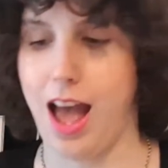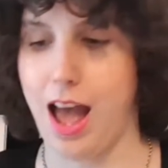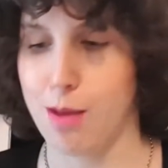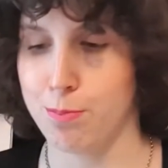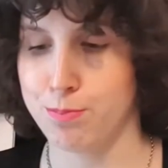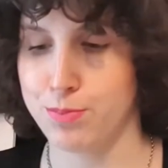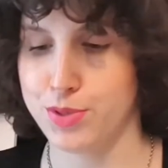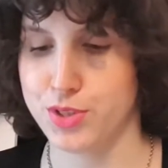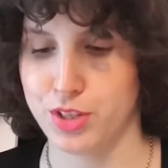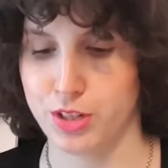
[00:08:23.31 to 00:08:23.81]

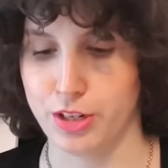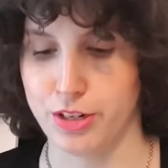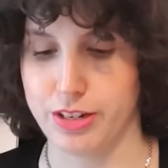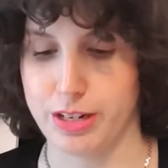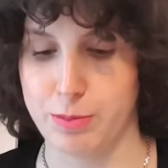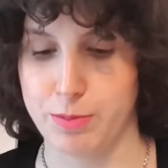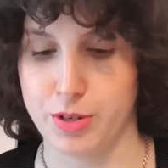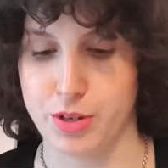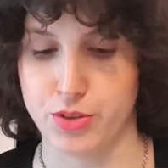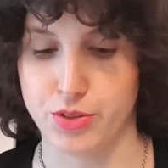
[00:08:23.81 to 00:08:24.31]

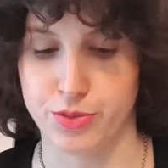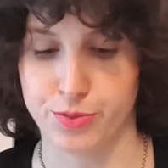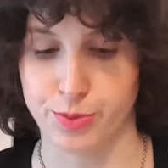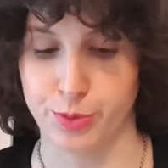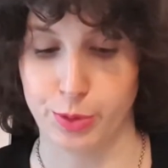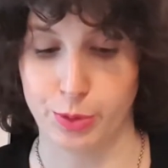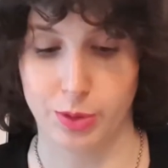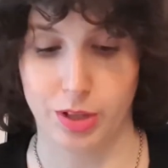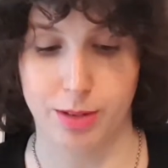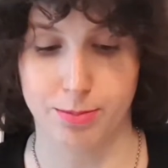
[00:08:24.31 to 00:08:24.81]
absolutely
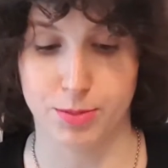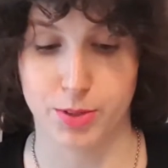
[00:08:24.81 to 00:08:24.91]
beautiful.